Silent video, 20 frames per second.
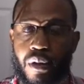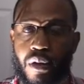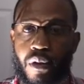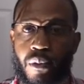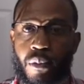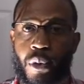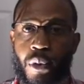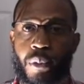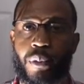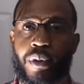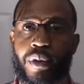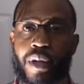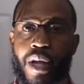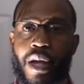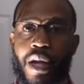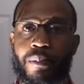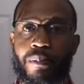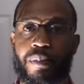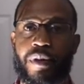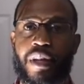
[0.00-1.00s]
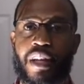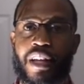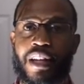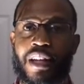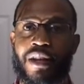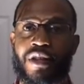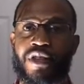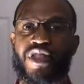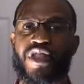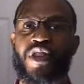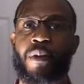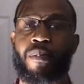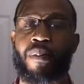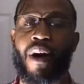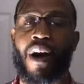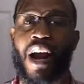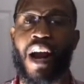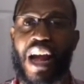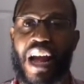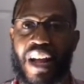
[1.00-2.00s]
we will not be
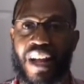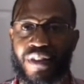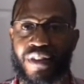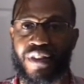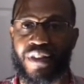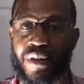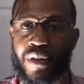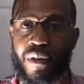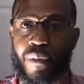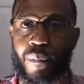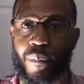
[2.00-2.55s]
surprised.